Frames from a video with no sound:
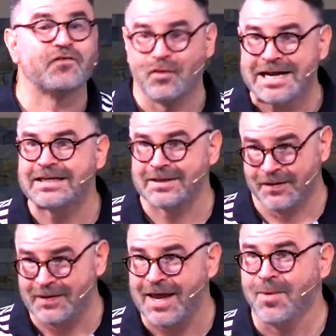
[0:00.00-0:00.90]
freaked
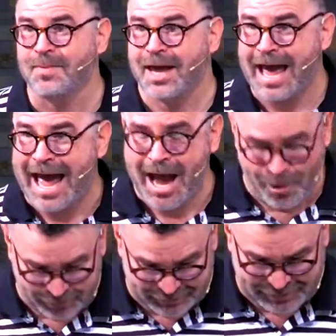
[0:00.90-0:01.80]
them
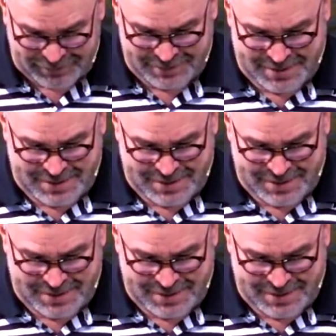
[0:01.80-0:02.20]
out.